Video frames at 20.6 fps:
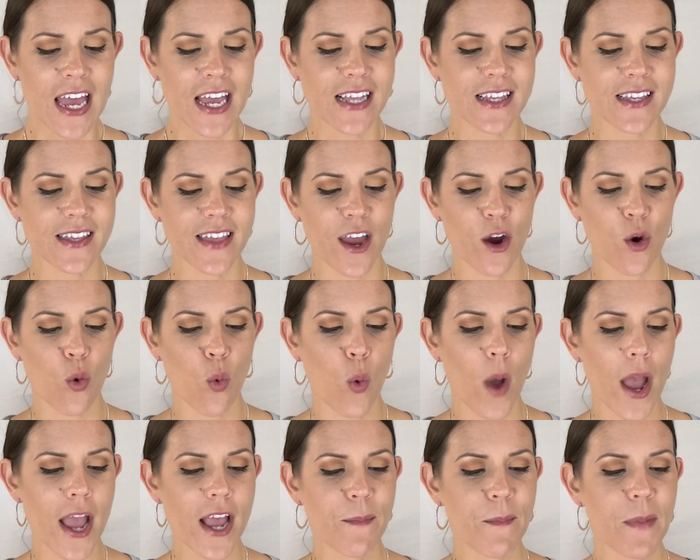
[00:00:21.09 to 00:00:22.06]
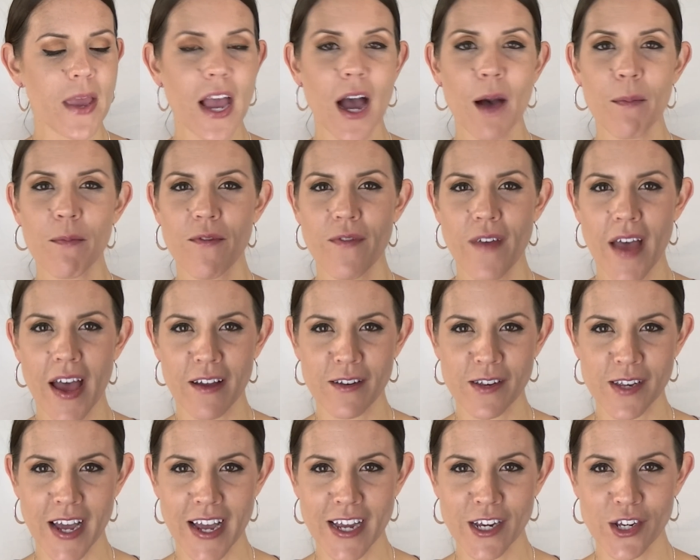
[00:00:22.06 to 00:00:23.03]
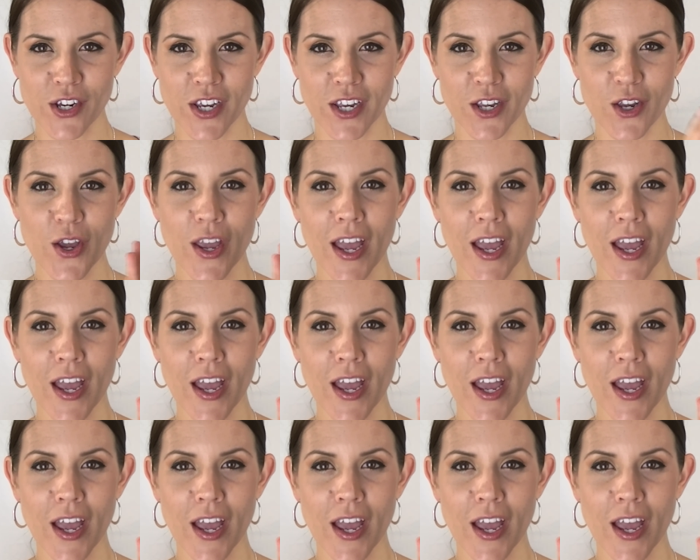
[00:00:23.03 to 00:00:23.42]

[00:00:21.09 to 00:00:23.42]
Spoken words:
It's their Wake Me Up foundation.